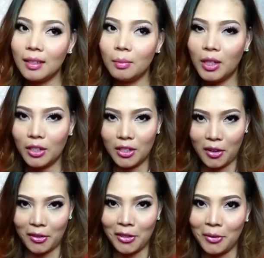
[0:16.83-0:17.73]
Because you
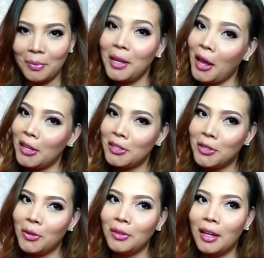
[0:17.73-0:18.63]
all know me, I
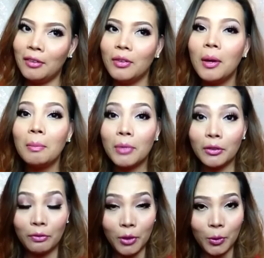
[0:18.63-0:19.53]
so love
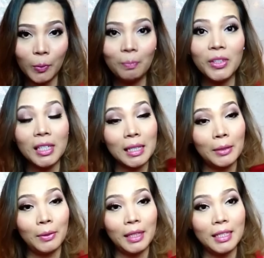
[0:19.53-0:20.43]
perfume just
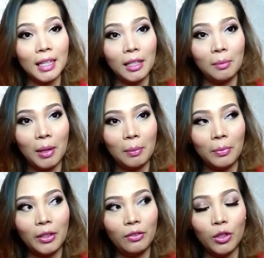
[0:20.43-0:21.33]
like what I said in my
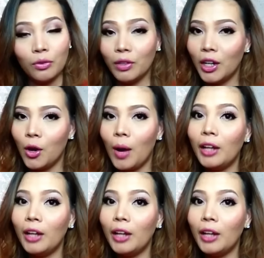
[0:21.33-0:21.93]
previous video.